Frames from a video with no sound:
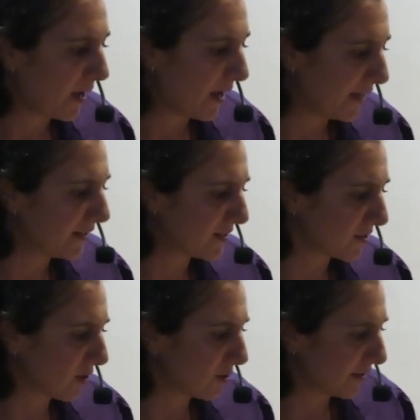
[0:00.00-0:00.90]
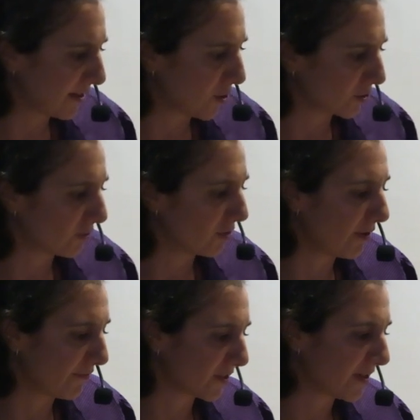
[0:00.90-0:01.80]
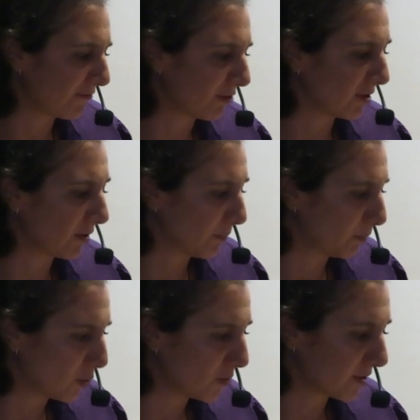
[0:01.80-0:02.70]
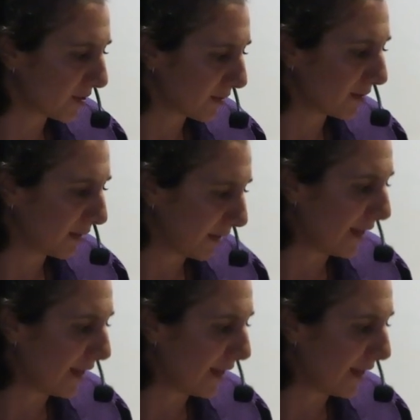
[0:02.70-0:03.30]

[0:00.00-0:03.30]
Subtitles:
And he's the author of several books